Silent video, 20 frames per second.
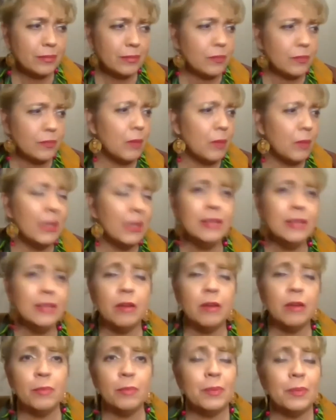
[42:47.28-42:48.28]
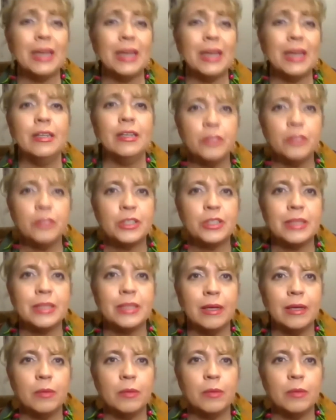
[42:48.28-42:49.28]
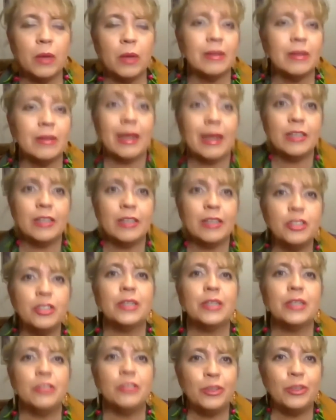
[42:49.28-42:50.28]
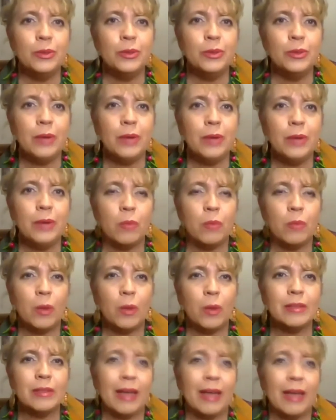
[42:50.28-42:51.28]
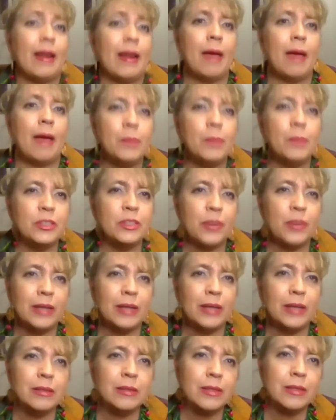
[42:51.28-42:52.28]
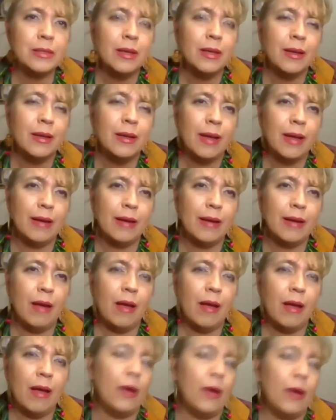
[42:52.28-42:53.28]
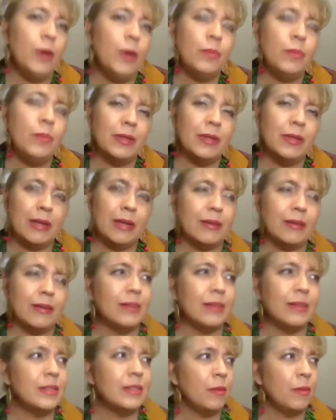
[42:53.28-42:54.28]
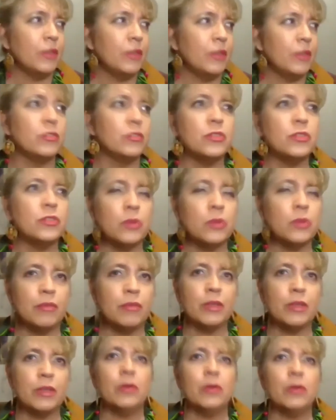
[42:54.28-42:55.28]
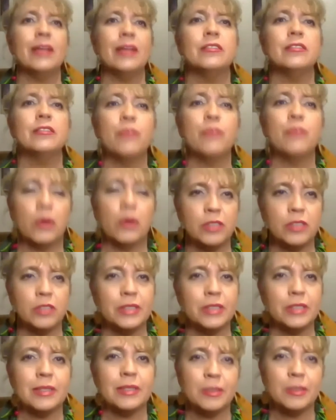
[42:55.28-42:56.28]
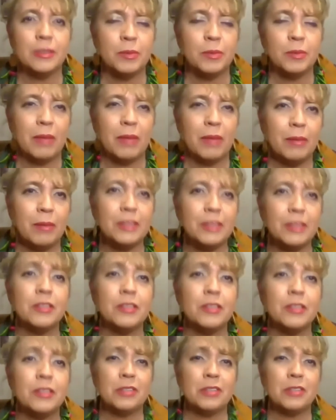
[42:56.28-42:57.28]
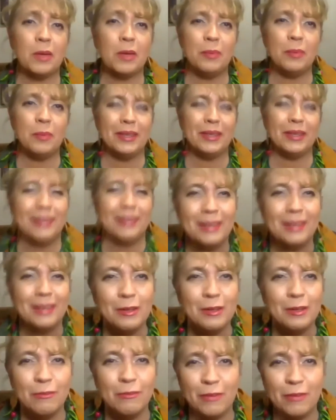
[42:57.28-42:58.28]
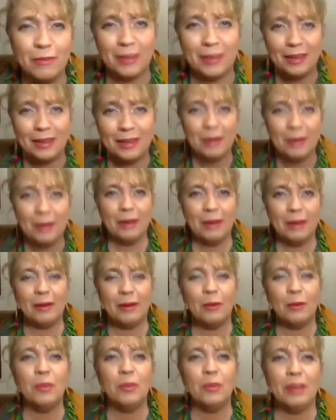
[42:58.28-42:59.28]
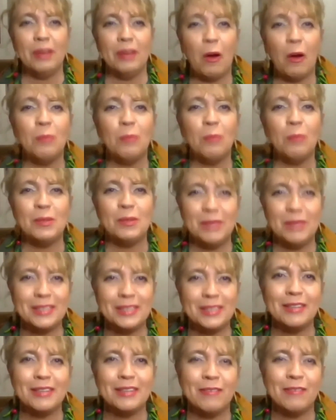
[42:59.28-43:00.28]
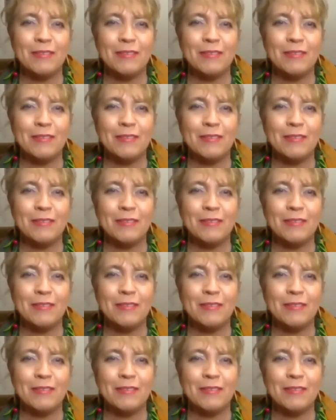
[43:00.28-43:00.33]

beginning to see what nature can do and what can happen to us. And I hope that does something to sort of the collective consciousness, but maybe it's the utopian or the optimistic view